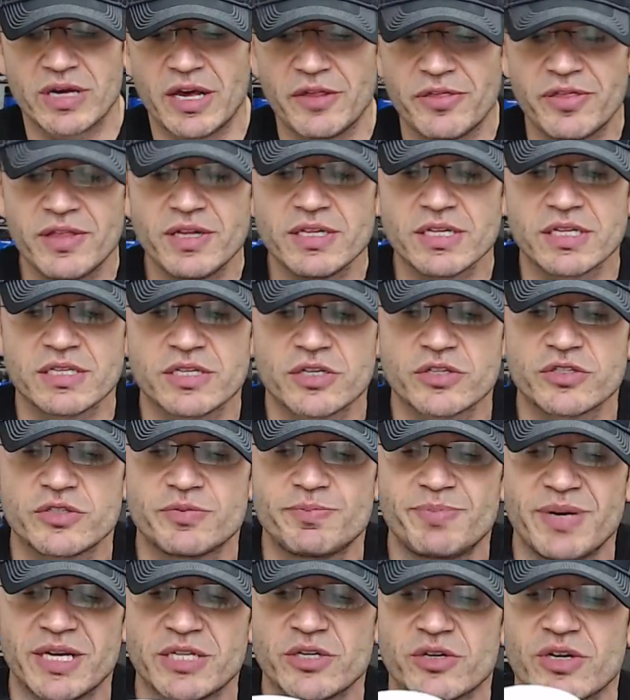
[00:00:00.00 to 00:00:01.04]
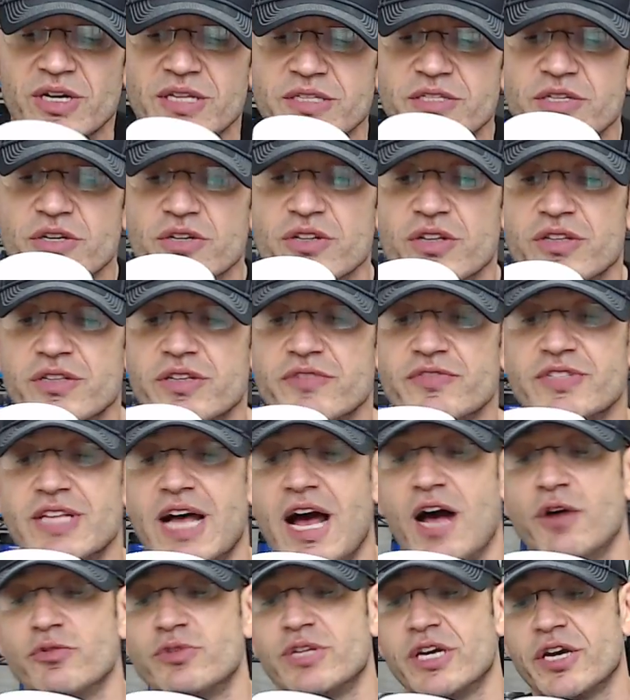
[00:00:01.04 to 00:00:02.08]
I think that there's better alternatives
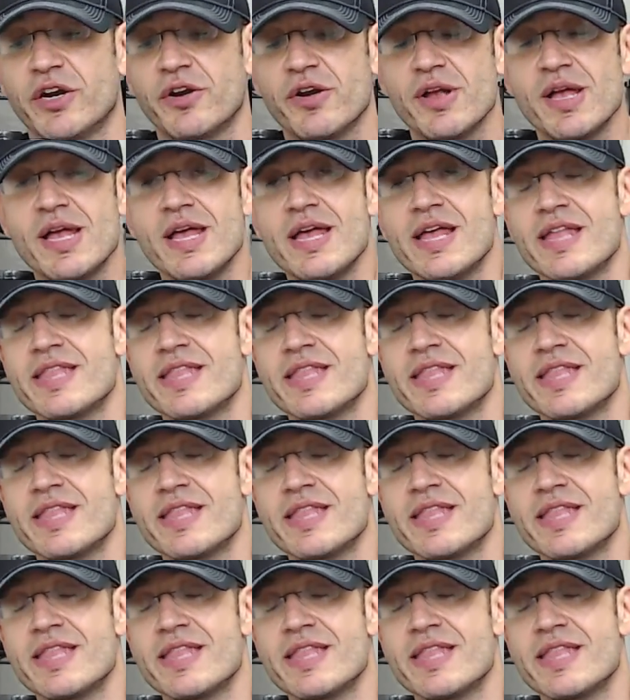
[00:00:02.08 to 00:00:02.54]
out there.